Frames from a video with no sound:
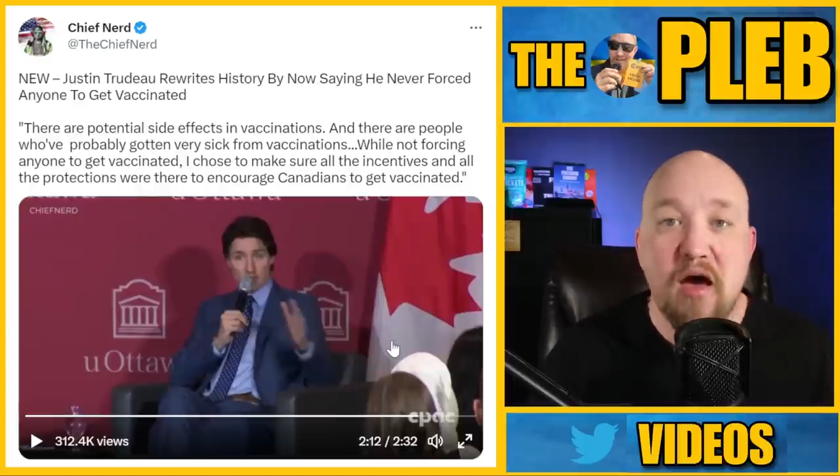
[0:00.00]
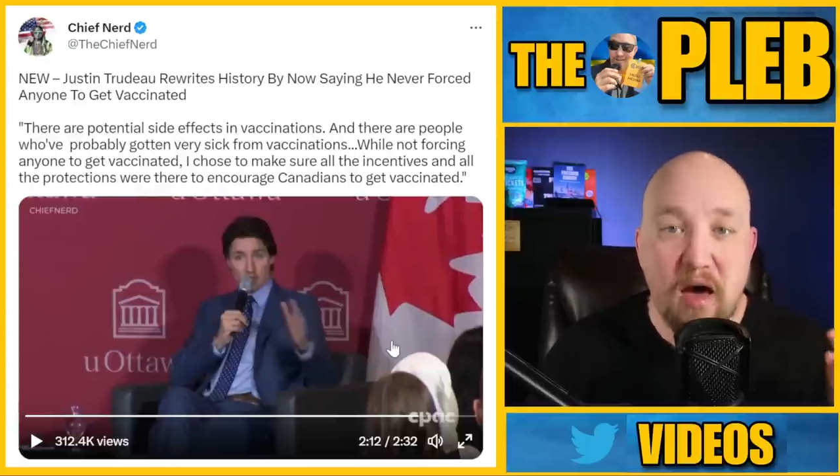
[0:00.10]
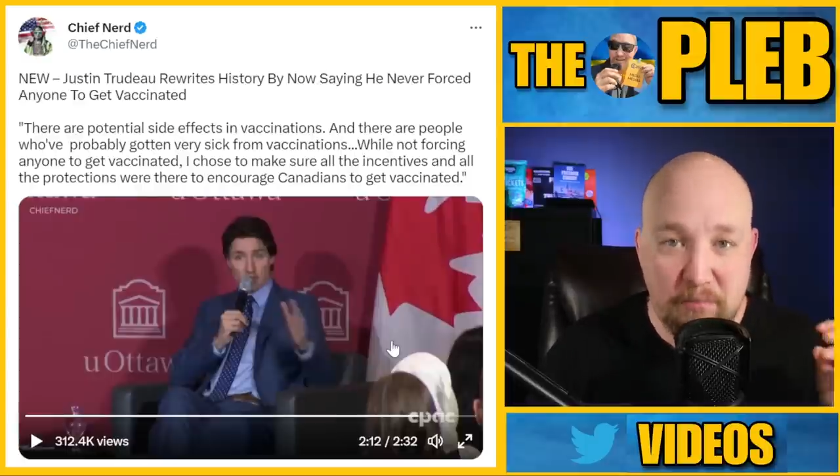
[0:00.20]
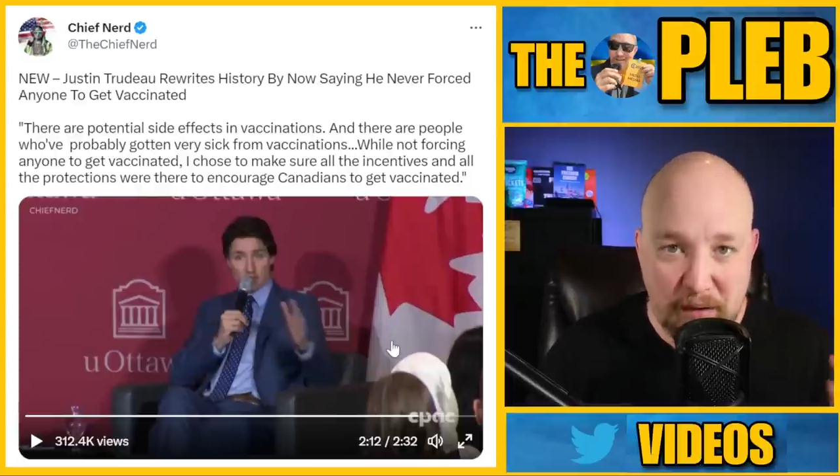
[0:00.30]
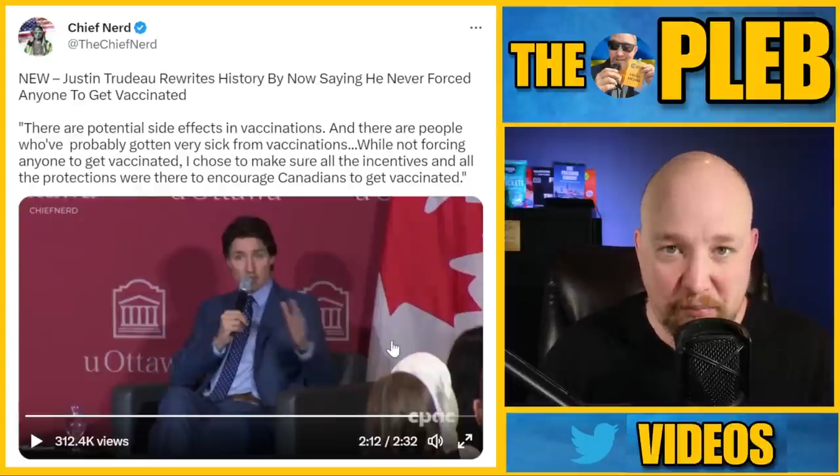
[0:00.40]

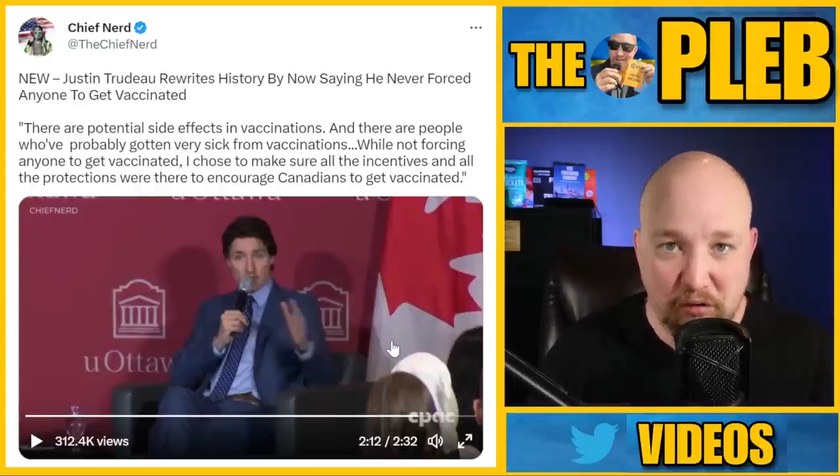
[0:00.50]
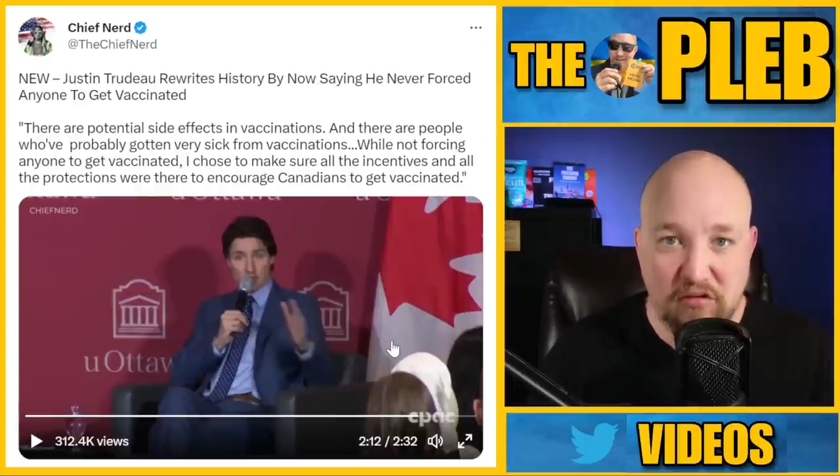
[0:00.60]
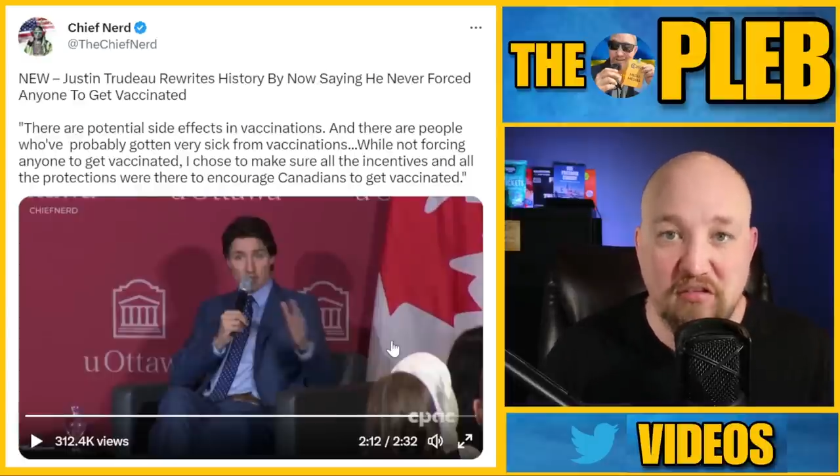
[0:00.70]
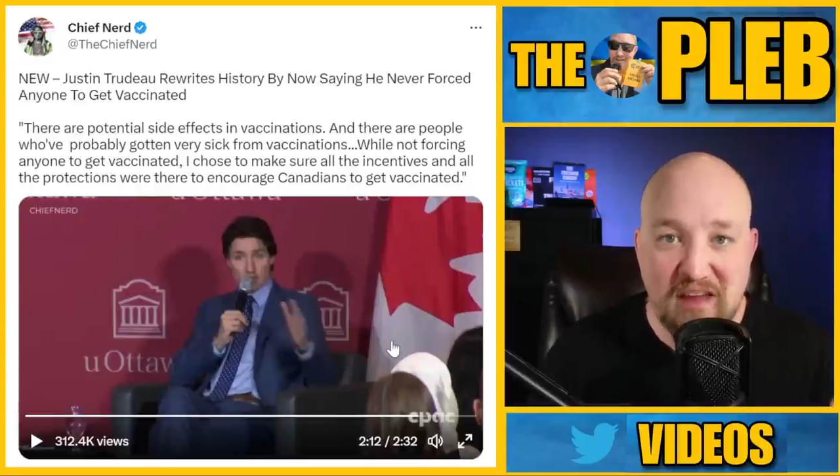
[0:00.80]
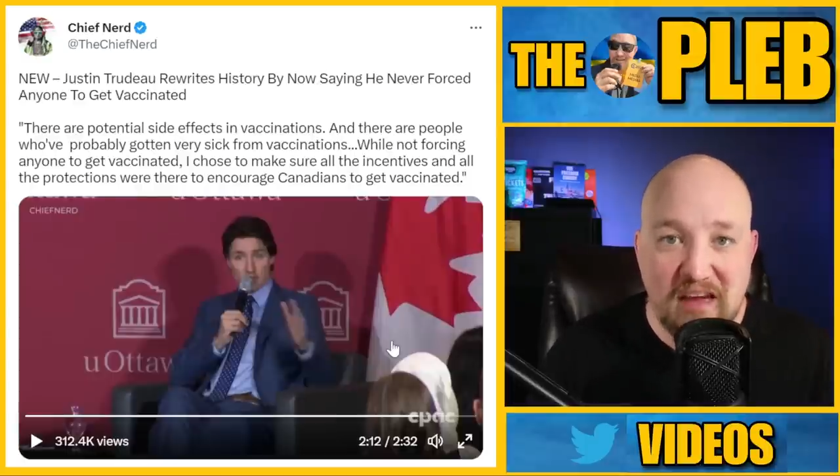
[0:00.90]
people to
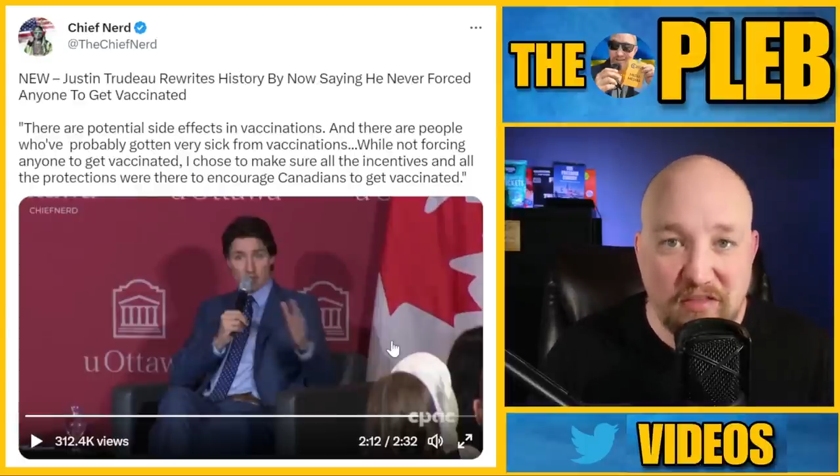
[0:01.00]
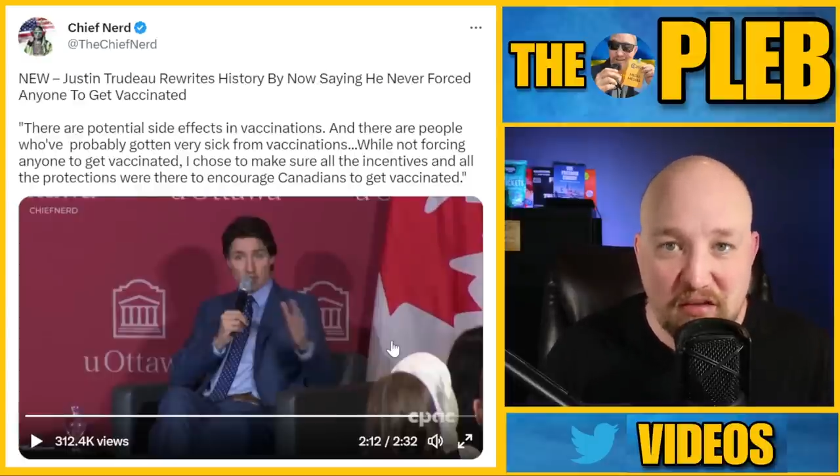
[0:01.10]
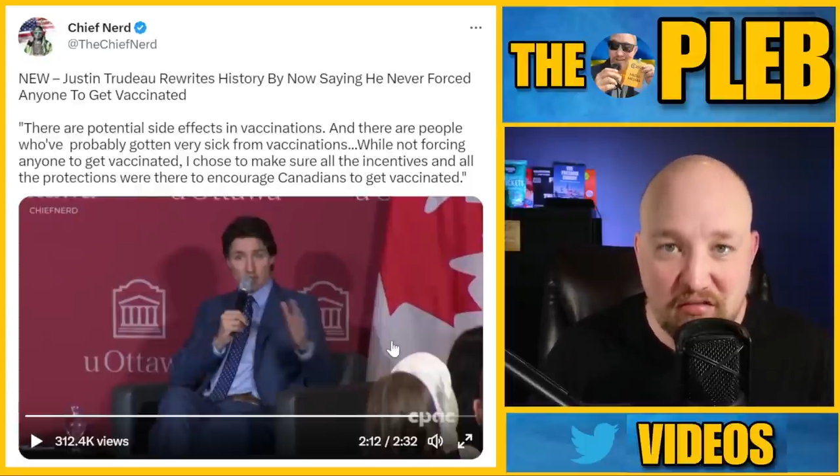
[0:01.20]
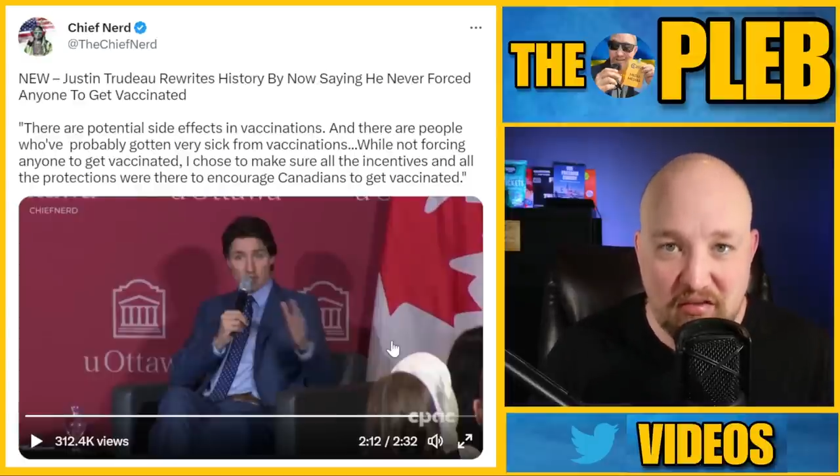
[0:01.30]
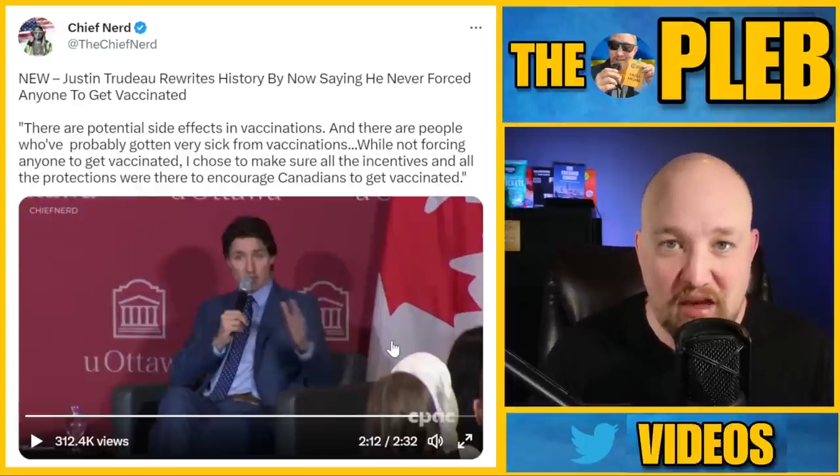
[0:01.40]
take
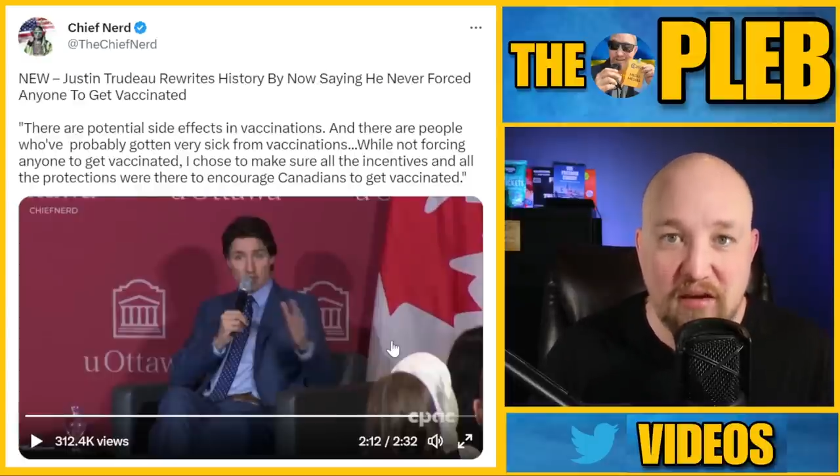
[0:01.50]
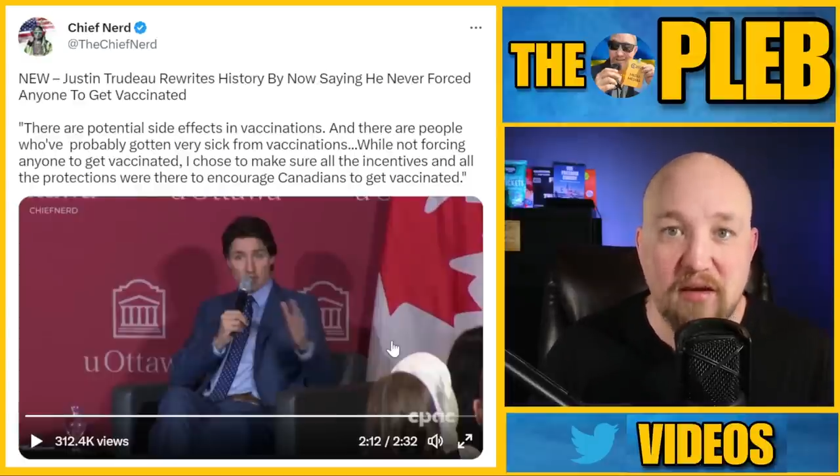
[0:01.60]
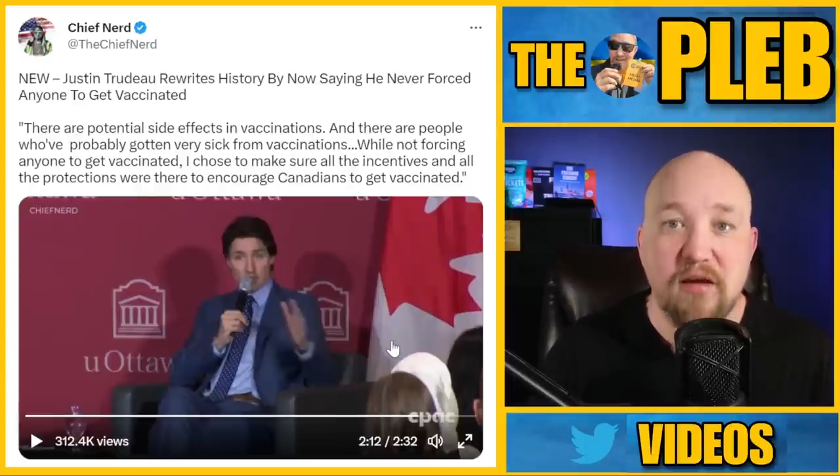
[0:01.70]
this thing.